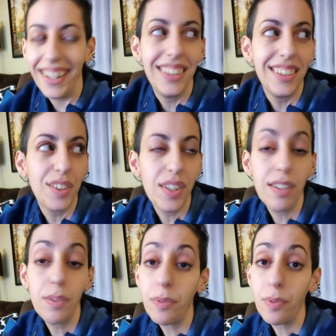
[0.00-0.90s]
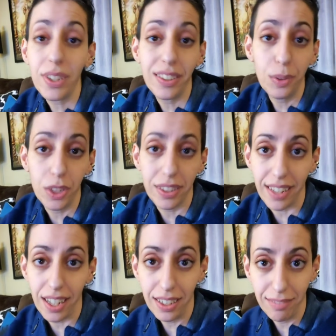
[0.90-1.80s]
So this is what 42 looks
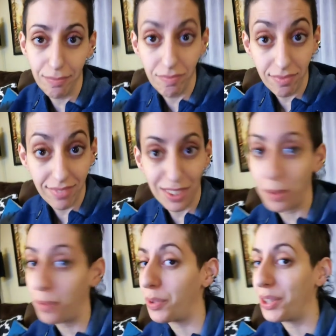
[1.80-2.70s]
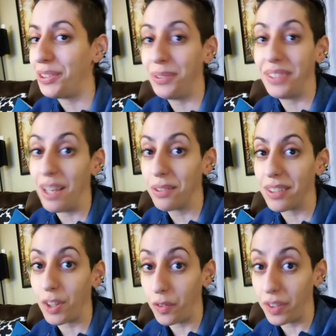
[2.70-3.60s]
like. This is what 42 sounds
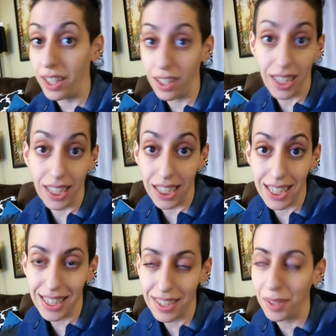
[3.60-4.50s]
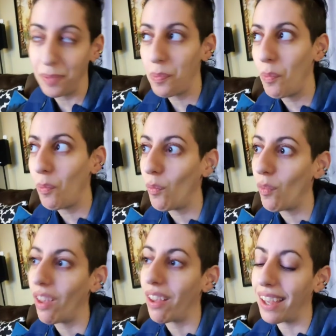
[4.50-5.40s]
like over here, at least.
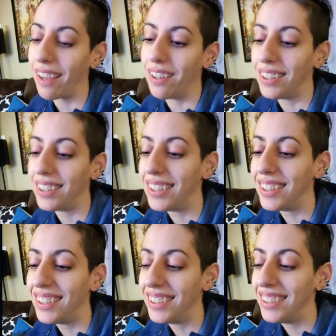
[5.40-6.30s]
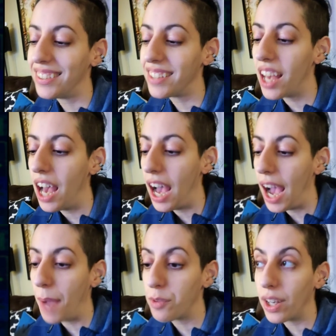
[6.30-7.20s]
And
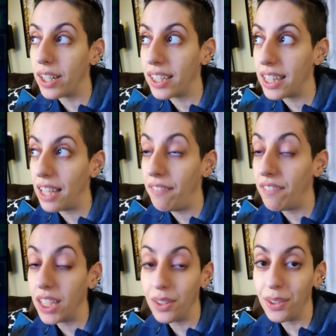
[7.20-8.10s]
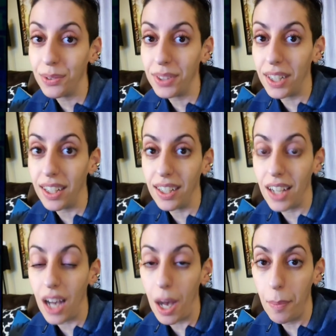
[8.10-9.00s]
I'm trying to get that video
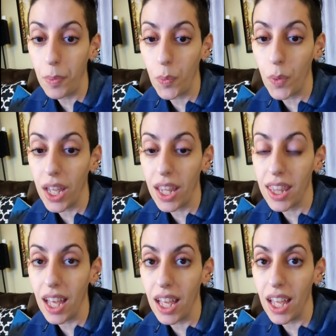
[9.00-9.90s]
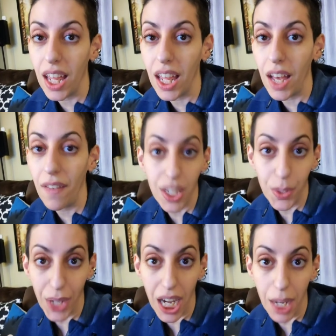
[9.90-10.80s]
up with a video
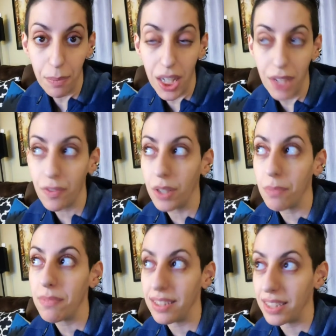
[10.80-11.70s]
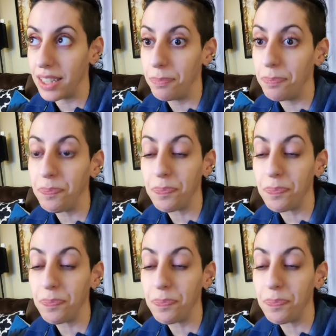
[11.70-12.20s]
game from Steam.